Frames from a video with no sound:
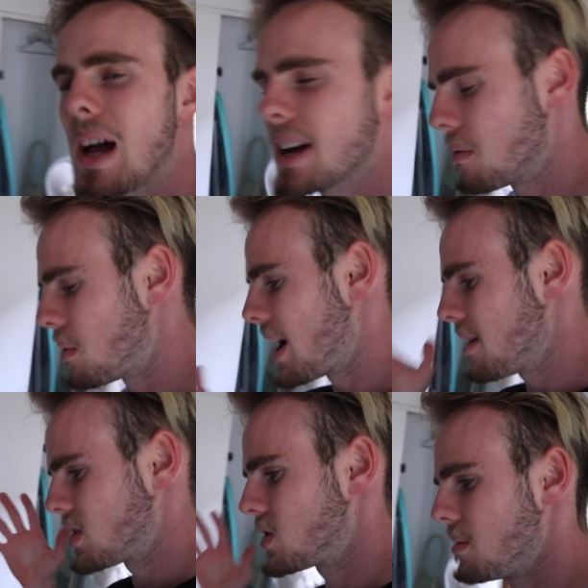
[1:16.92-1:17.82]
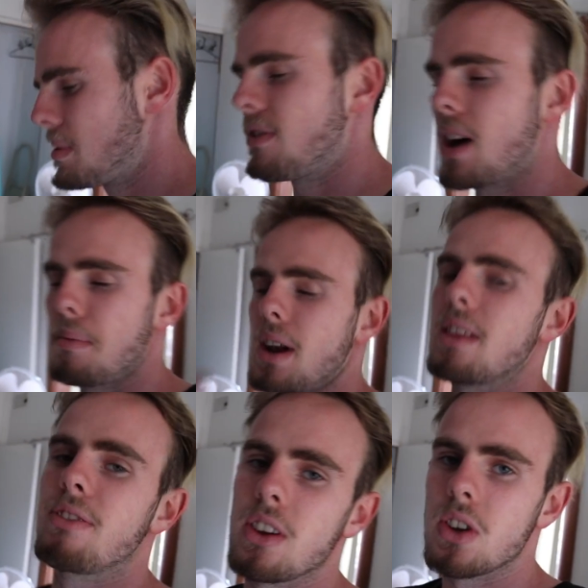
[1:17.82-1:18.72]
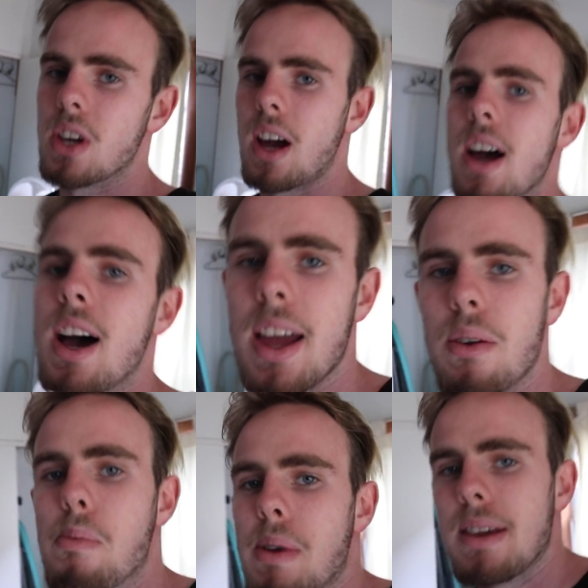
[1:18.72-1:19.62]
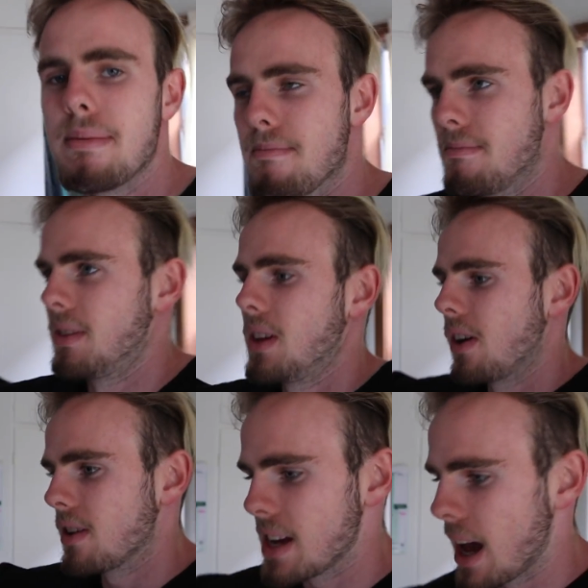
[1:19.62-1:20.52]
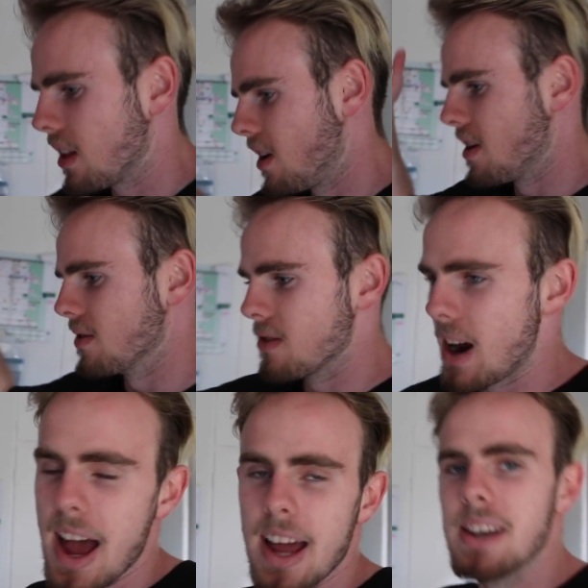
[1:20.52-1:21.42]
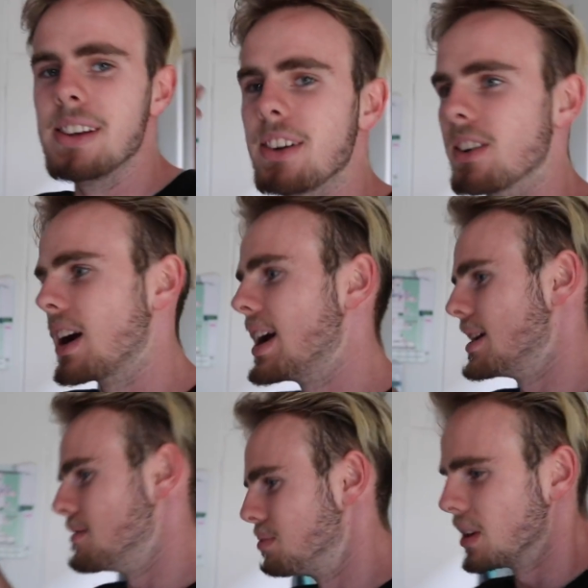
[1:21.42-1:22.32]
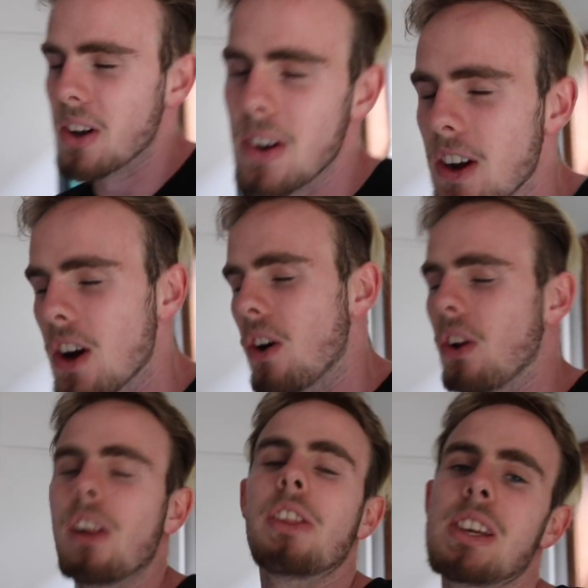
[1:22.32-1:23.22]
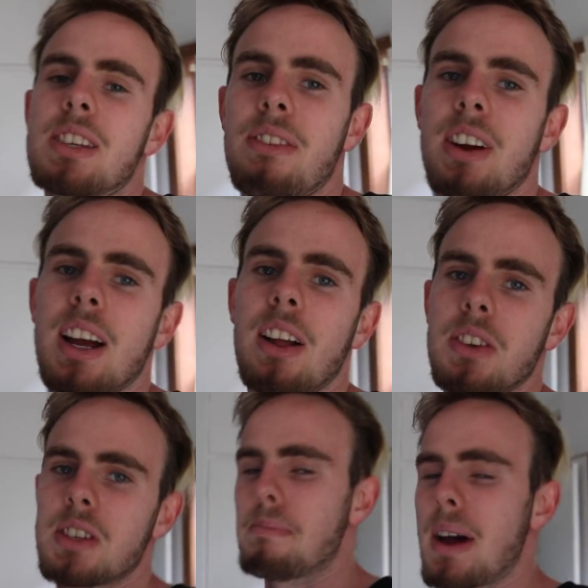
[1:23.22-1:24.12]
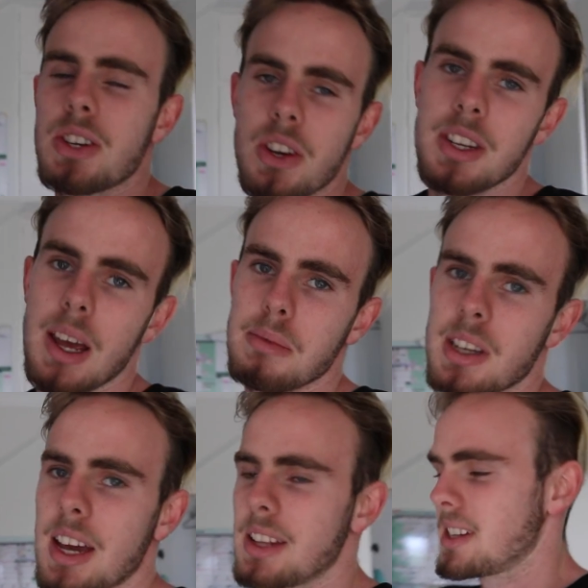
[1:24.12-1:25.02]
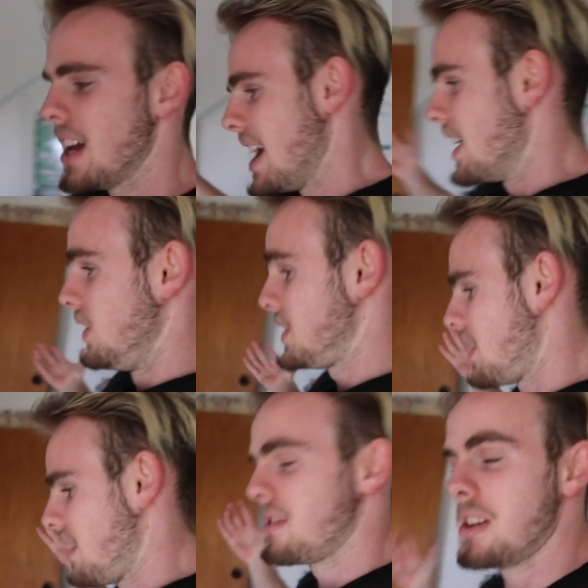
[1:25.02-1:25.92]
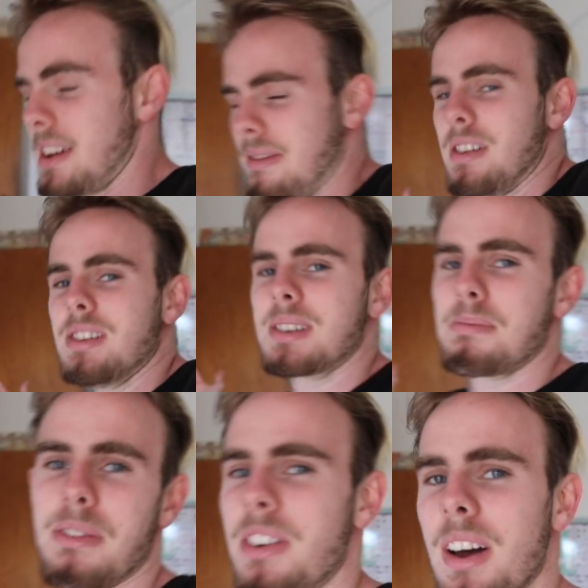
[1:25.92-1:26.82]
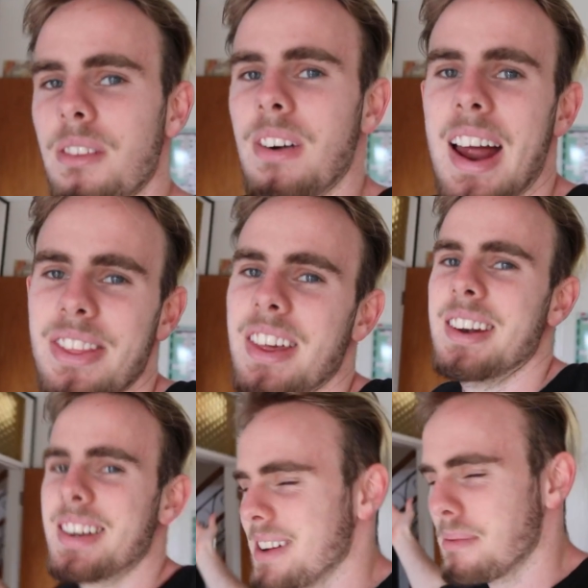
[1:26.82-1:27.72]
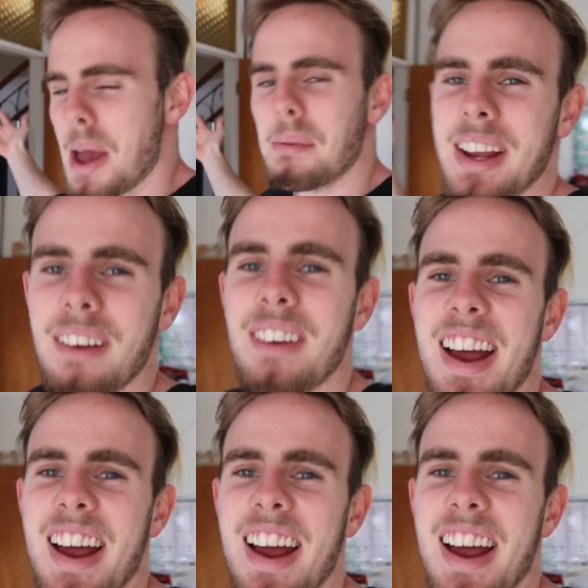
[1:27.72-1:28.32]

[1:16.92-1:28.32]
Black and white should be fine, but in the future, it will be, you know, yellow, red, green, blue, all of these different colors to match your team's kits. And also if you, if you just prefer red, then you'll be able to get